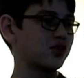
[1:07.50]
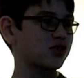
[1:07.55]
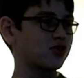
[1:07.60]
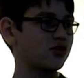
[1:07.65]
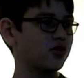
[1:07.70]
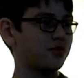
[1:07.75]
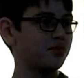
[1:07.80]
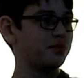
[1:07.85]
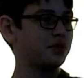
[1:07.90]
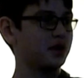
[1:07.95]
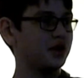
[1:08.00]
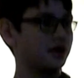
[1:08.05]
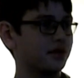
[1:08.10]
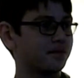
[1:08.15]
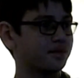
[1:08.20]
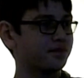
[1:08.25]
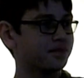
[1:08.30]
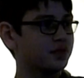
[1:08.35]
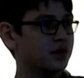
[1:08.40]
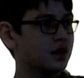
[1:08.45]
which could be,
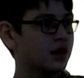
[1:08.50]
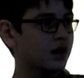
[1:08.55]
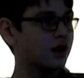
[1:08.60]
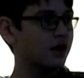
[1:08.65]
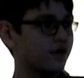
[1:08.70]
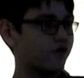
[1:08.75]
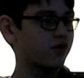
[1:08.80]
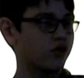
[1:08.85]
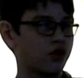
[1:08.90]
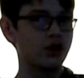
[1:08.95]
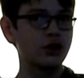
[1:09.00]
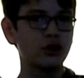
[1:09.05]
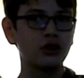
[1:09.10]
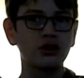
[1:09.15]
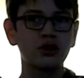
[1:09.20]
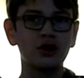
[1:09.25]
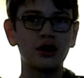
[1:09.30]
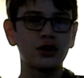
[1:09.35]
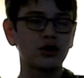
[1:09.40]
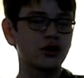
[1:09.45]
for
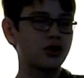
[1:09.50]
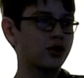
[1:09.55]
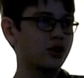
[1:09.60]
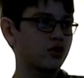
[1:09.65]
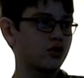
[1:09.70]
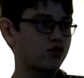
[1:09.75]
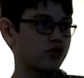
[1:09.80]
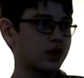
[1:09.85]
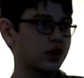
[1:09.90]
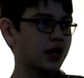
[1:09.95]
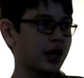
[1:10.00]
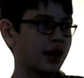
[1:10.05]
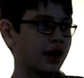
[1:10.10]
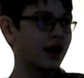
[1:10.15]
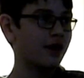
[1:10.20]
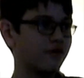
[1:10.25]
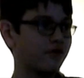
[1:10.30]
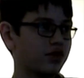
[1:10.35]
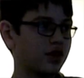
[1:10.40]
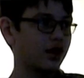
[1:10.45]
instance, the
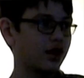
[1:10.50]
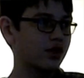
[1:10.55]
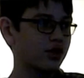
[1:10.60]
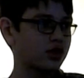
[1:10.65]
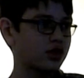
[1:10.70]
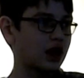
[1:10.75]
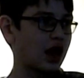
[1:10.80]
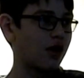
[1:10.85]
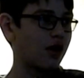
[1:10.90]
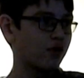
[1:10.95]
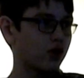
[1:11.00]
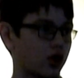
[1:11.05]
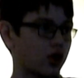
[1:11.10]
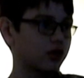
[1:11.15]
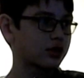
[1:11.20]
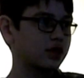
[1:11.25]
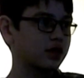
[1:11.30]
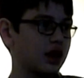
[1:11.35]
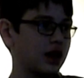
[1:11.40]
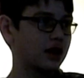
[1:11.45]
drinking of the
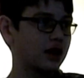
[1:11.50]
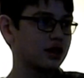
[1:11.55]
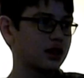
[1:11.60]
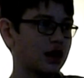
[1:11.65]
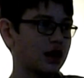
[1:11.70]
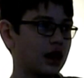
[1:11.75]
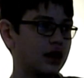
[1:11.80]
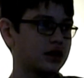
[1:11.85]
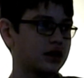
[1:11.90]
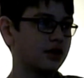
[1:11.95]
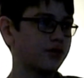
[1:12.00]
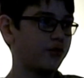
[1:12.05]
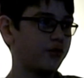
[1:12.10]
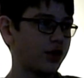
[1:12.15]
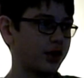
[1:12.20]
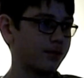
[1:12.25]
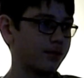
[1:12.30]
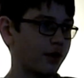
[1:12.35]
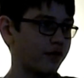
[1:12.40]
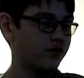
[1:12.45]
sour thing that I did in
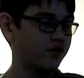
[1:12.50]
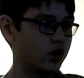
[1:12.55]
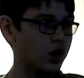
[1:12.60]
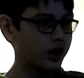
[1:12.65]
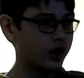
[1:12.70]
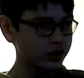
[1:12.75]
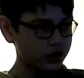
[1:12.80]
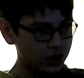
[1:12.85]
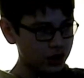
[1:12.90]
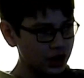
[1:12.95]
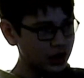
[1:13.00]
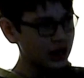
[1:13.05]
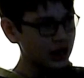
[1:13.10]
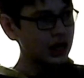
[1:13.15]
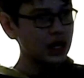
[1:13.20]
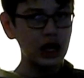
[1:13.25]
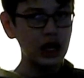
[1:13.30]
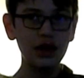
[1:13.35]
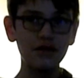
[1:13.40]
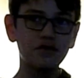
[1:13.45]
one of my vlogs.
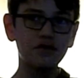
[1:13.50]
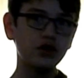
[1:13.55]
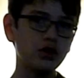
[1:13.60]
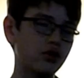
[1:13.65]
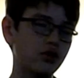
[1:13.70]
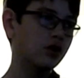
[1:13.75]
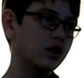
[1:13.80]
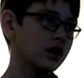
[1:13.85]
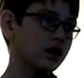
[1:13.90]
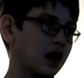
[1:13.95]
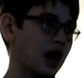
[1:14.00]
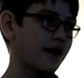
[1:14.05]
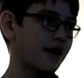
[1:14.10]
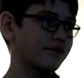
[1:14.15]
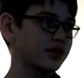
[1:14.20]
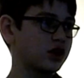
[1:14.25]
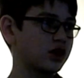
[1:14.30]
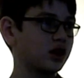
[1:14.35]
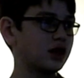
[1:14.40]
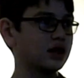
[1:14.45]
If you
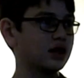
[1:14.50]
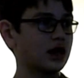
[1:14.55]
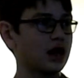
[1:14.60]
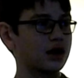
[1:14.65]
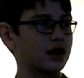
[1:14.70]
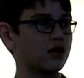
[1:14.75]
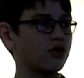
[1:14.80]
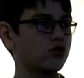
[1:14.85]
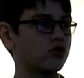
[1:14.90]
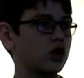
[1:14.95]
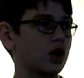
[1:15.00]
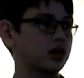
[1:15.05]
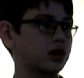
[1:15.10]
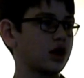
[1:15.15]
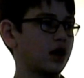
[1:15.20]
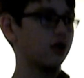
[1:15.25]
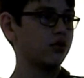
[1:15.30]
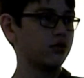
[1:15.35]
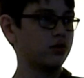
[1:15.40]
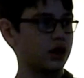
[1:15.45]
haven't seen that, go
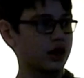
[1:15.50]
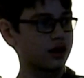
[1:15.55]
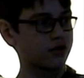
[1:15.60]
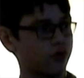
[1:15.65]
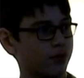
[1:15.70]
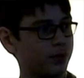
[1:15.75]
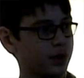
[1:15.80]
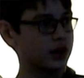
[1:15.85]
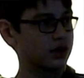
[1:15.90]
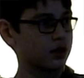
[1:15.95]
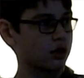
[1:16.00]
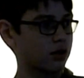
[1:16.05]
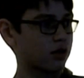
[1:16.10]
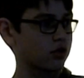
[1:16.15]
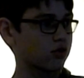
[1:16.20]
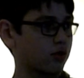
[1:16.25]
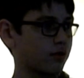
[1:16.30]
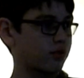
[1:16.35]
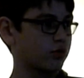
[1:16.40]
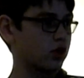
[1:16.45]
check that out. Link will be in the
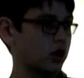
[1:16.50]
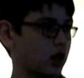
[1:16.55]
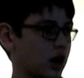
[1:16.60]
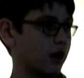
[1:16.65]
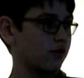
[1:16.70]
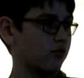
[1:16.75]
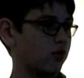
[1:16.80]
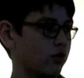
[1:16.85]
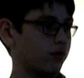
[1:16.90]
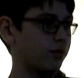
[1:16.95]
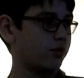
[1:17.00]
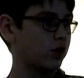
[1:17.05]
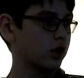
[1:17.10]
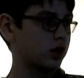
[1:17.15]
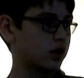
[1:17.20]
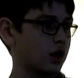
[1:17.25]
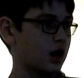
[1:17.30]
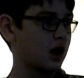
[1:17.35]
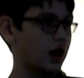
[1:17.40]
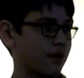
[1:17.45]
description. I will put
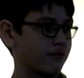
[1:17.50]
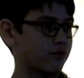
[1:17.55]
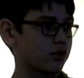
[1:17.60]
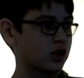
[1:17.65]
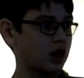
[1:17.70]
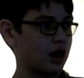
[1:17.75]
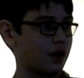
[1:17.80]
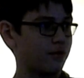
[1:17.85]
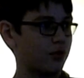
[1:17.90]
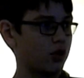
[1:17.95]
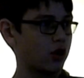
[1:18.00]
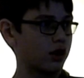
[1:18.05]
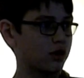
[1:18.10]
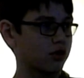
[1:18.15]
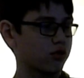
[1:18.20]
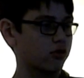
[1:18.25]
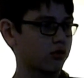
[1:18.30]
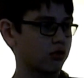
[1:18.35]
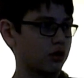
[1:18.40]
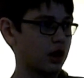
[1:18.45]
a timestamp on
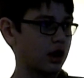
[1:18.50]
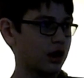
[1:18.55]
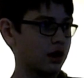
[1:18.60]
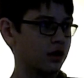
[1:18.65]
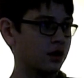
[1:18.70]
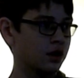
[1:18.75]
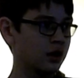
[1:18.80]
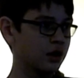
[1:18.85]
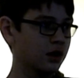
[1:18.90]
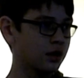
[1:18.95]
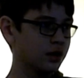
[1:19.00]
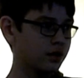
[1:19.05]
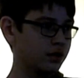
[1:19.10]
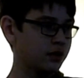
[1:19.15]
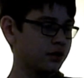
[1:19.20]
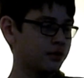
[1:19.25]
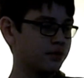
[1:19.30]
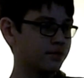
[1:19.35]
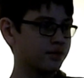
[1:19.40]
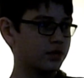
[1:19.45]
it so that
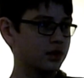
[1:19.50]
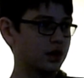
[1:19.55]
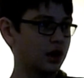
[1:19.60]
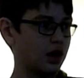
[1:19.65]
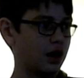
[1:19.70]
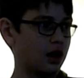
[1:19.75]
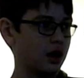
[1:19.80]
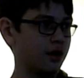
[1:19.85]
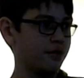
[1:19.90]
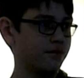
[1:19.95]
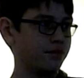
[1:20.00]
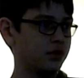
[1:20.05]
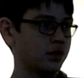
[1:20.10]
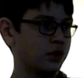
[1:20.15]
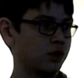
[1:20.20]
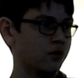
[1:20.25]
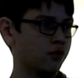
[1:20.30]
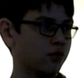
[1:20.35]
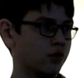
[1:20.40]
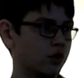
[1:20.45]
um,
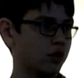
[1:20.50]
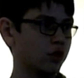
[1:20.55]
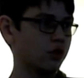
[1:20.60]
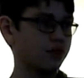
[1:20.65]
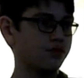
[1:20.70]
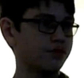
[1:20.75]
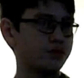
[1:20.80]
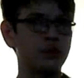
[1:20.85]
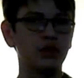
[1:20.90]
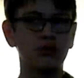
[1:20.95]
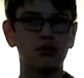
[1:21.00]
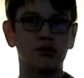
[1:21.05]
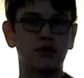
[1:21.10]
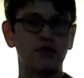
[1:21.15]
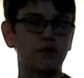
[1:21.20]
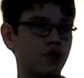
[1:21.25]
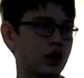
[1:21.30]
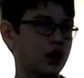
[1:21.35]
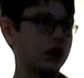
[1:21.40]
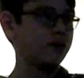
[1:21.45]
you will you
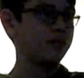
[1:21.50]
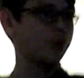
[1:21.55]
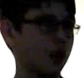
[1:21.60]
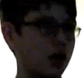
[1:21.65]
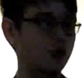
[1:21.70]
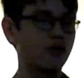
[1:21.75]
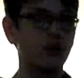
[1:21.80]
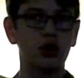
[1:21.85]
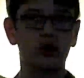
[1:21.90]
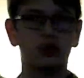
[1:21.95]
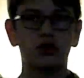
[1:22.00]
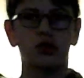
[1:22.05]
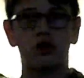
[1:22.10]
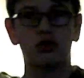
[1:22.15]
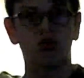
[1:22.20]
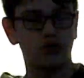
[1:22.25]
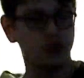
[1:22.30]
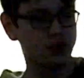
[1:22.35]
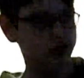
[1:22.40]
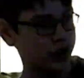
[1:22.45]
can find the part where I
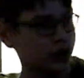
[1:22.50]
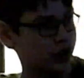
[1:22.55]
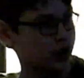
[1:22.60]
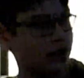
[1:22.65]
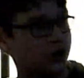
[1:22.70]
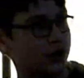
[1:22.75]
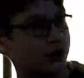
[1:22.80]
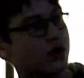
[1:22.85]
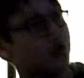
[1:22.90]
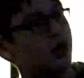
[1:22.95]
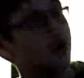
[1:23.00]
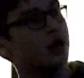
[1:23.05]
start drinking it